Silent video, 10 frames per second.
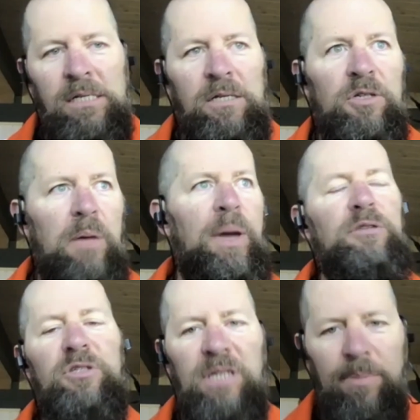So then we
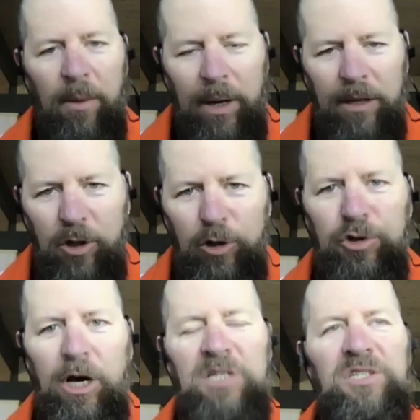had the same thing. We had 2
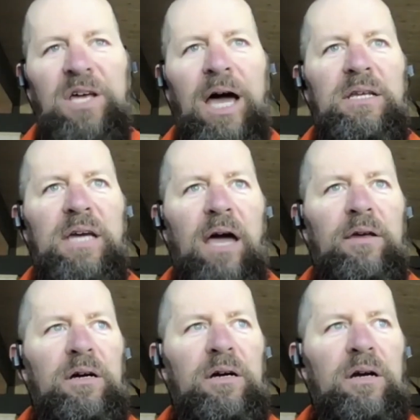trucks tied together,
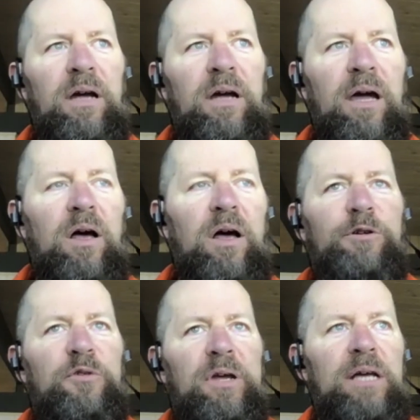and I'll never forget.
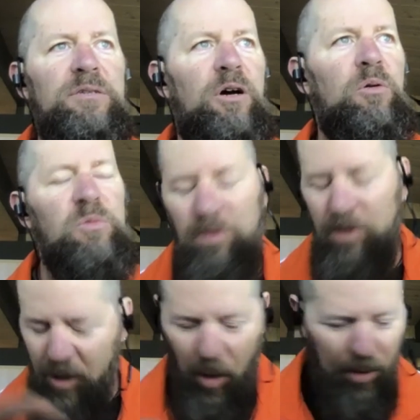So you're going
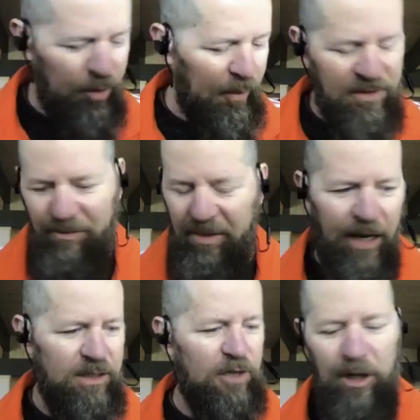through all these different things. You got
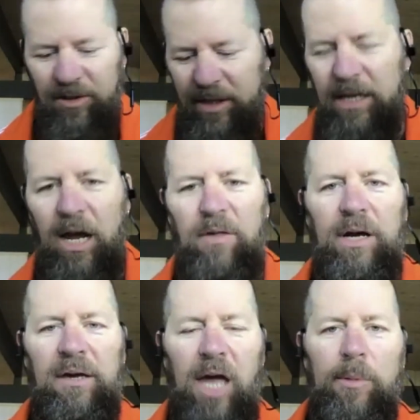trucks tied together. You got
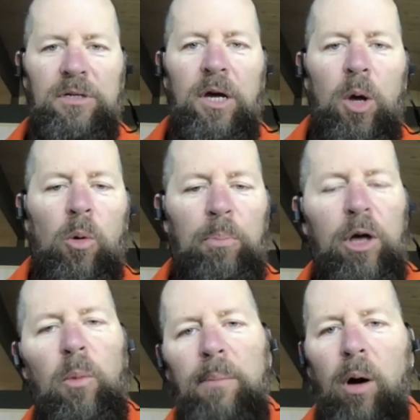cameras. Well, Bill
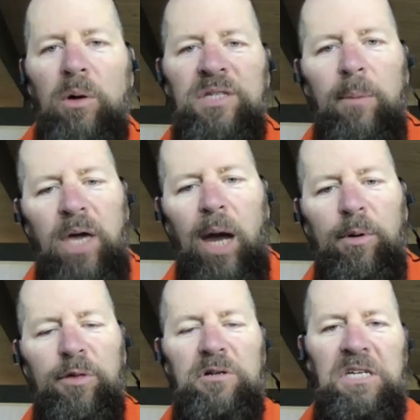Webb always skipped camera
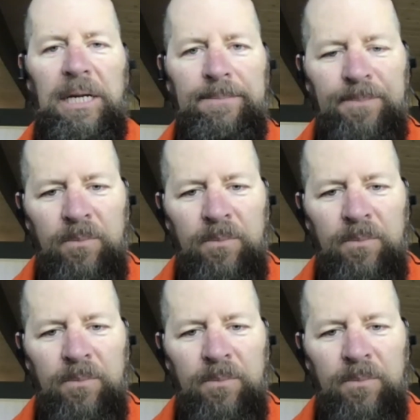13.